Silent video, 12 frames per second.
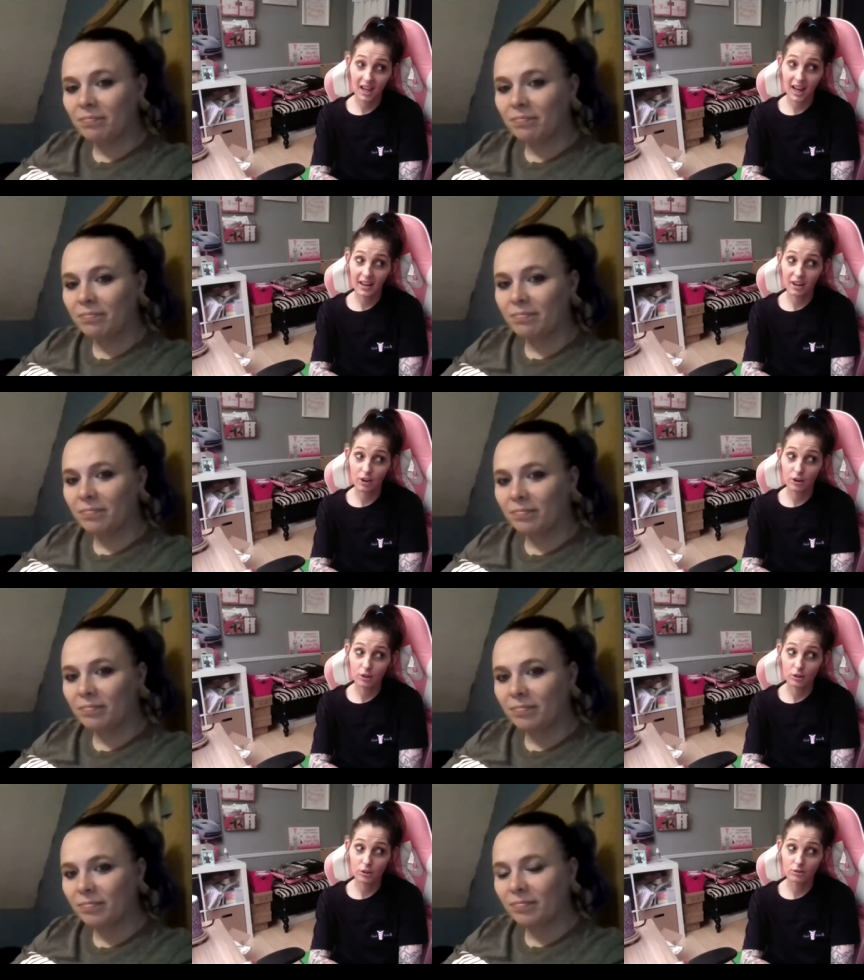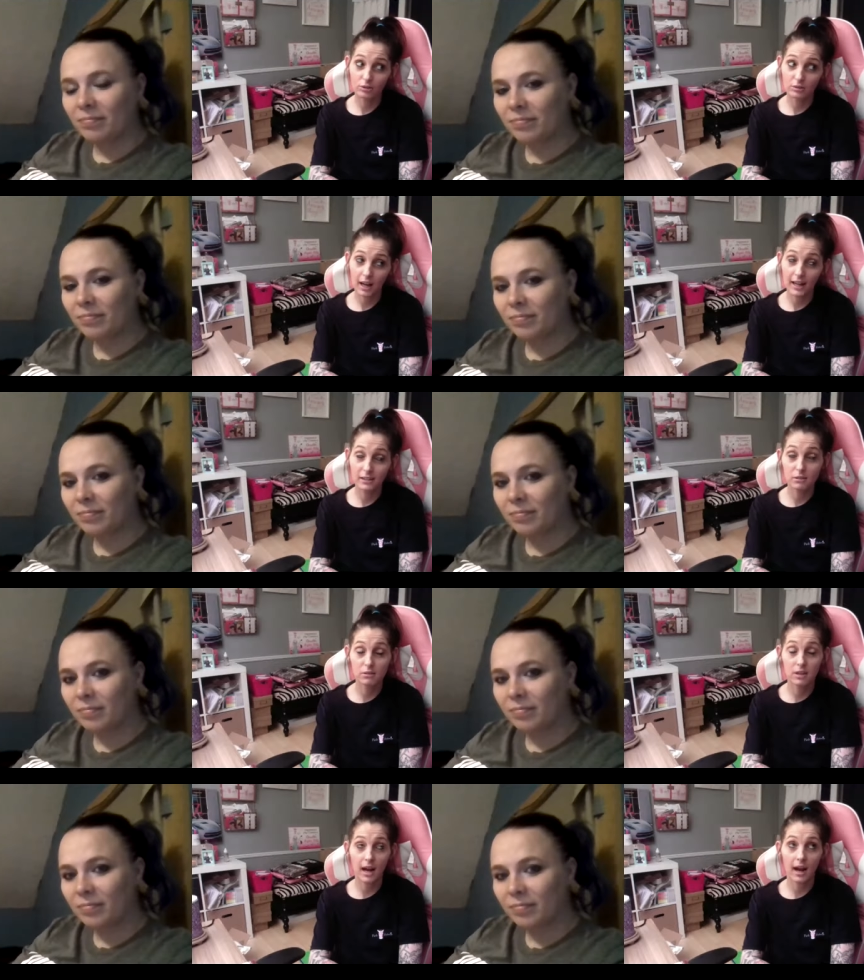Speaker 1: I don't. I
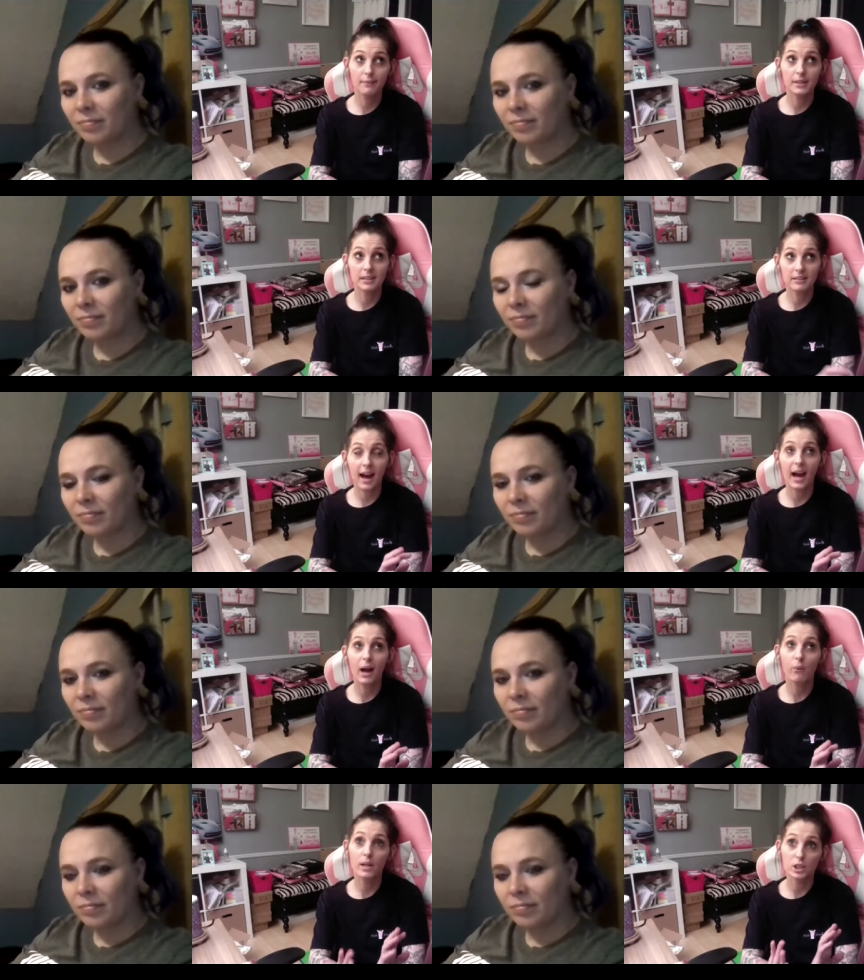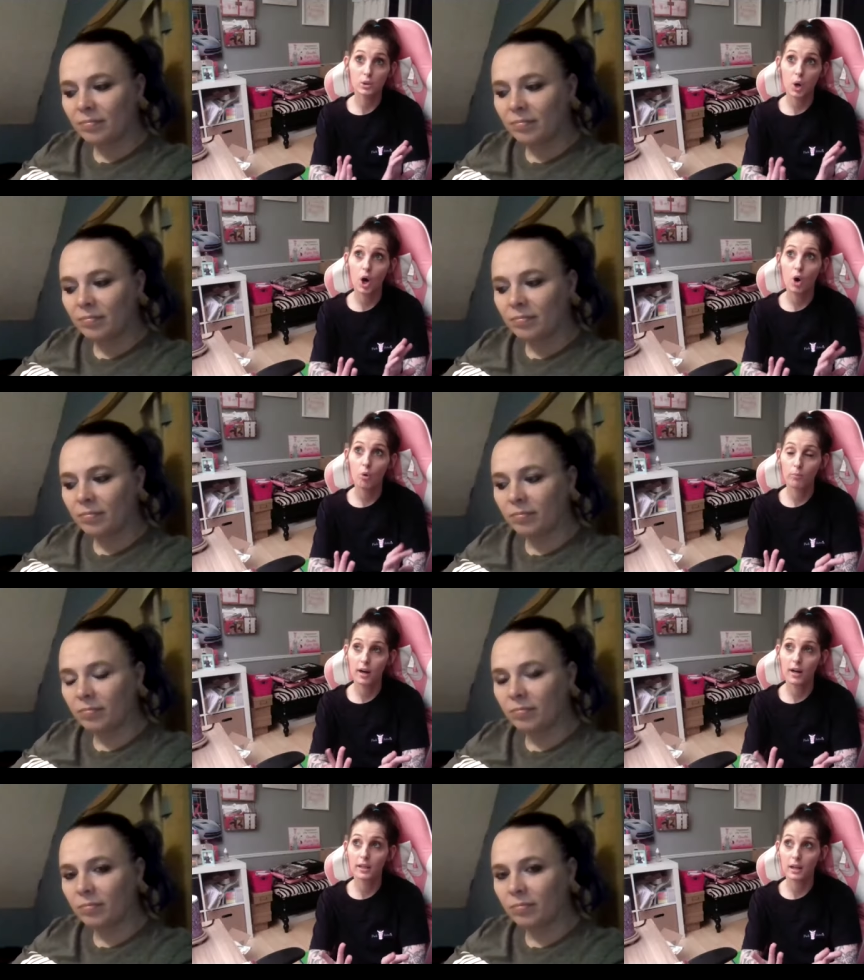do. I mean, I went to a home
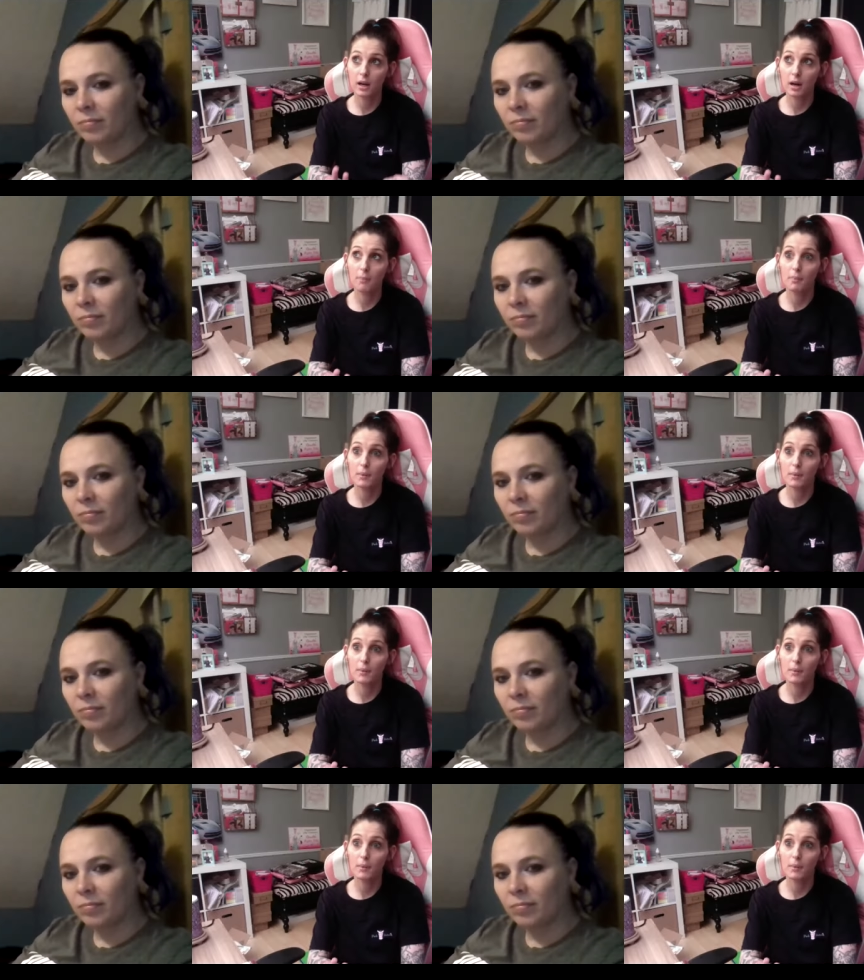party a couple